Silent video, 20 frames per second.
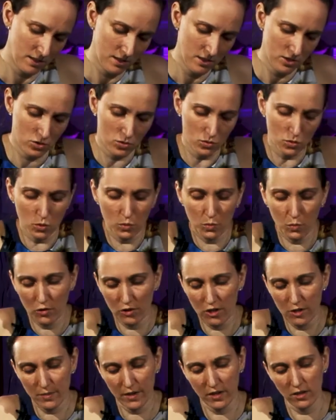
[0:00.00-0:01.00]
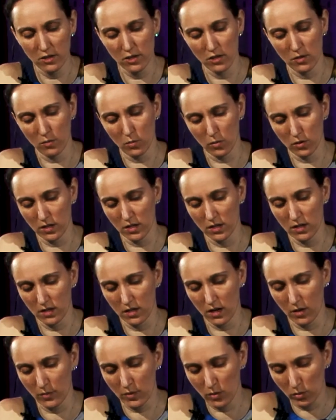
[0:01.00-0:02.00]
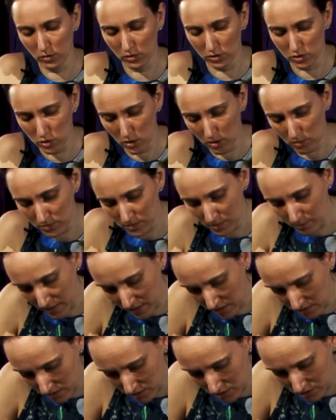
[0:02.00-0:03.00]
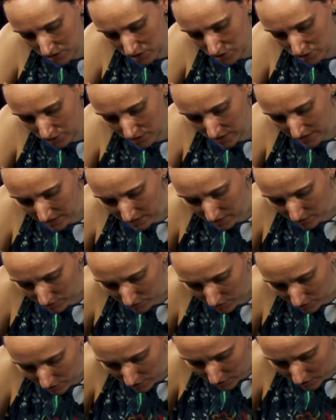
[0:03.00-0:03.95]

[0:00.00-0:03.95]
So don't worry about it, you want a wee hole at the top to make sure it doesn't